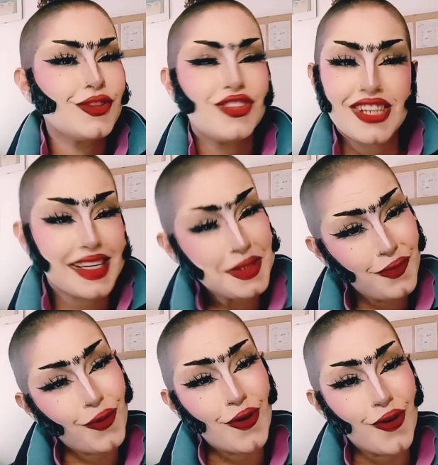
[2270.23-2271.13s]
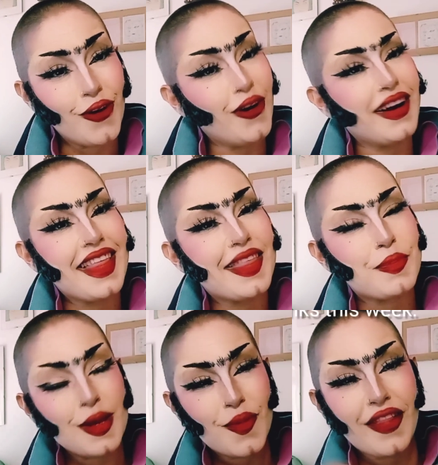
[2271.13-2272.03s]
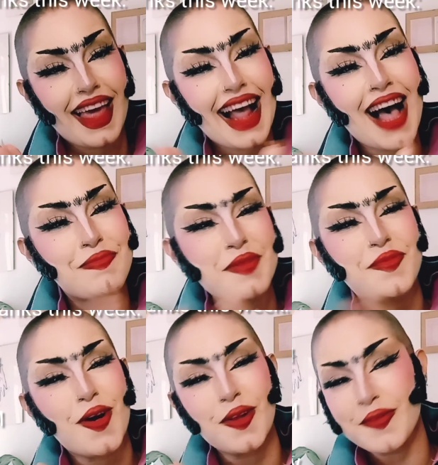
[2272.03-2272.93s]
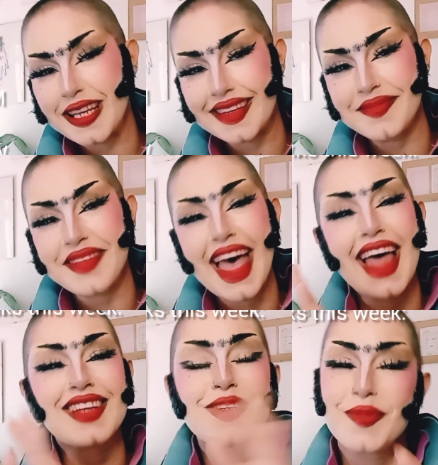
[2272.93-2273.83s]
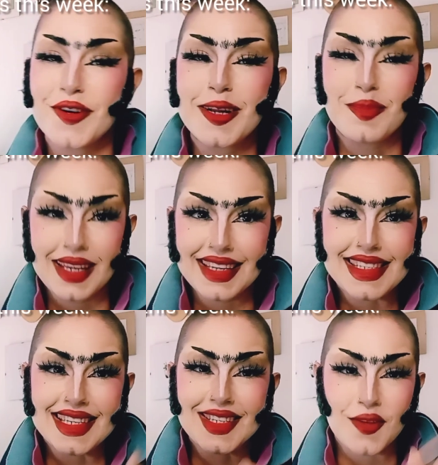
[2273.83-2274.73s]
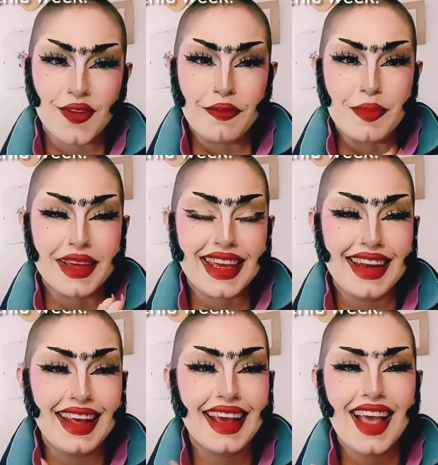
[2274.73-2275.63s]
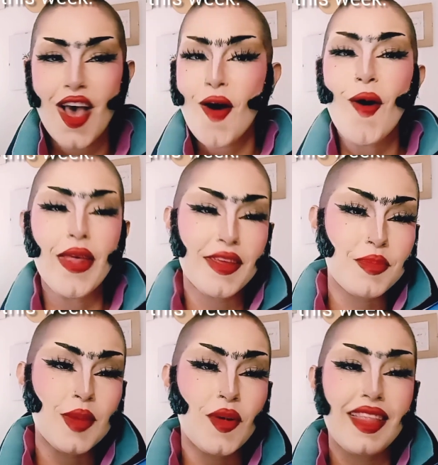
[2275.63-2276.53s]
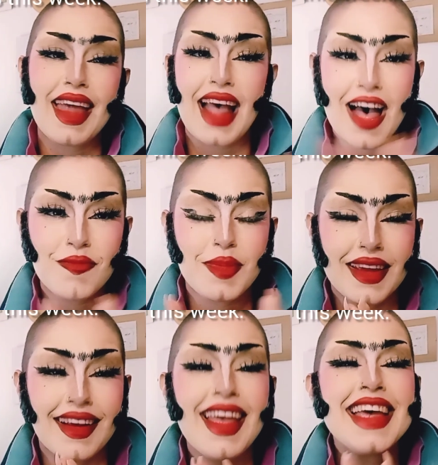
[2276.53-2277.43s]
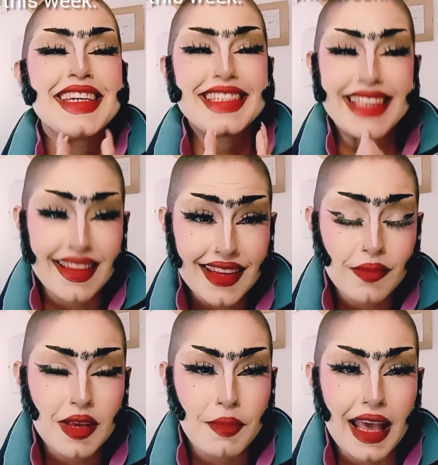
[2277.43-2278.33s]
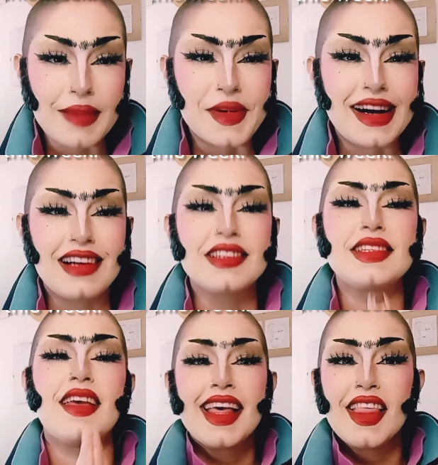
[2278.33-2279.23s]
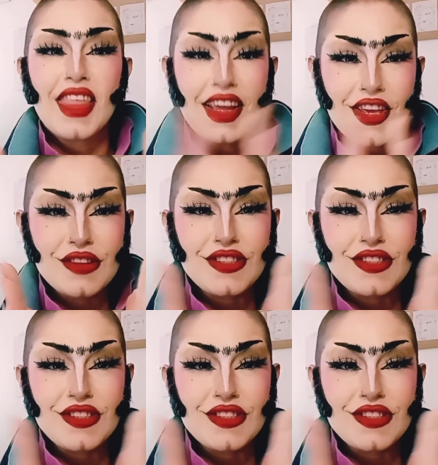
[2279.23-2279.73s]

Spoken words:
just for the people that have been following and supporting me since the very beginning, all the people that have been sending me PayPals. Thank you